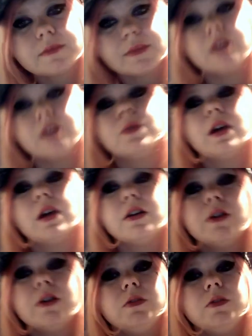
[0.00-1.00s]
As we all
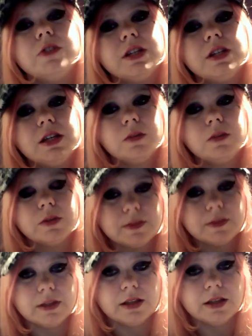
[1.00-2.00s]
know, GD wants to
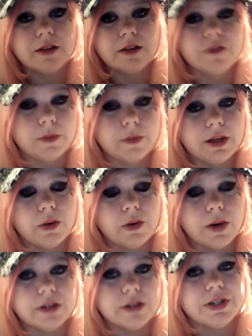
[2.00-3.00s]
be loved for being
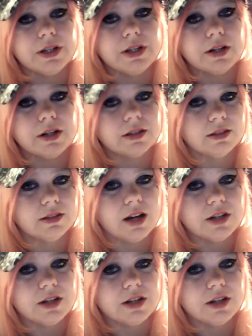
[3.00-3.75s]
Quan Chi Young, not